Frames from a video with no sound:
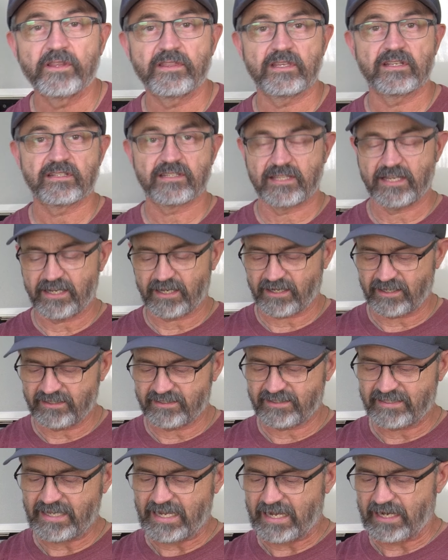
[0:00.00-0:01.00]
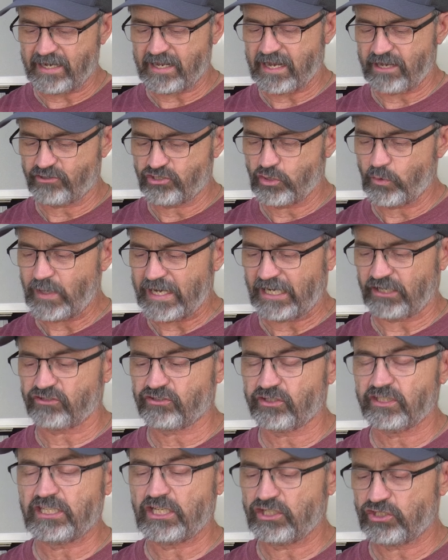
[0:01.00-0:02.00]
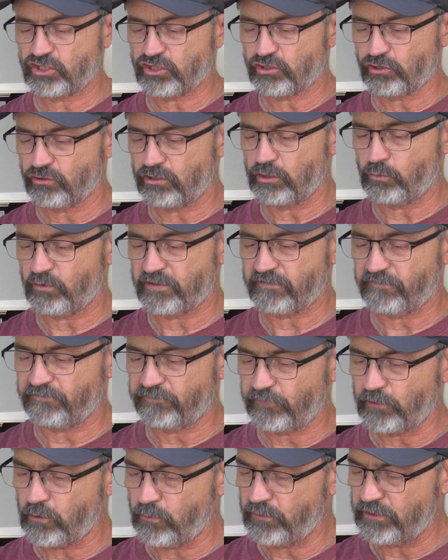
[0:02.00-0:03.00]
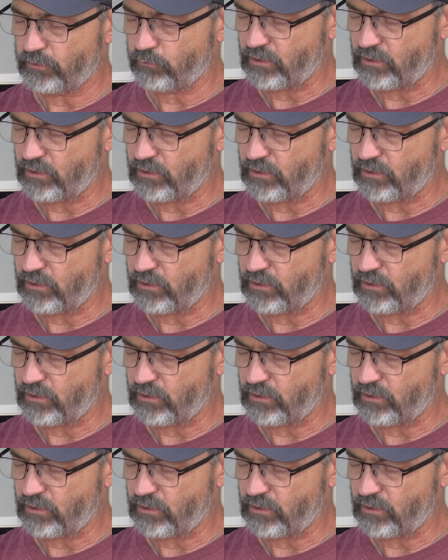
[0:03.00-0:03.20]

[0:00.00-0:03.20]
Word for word: with this thing is that to actually insert it with the flow in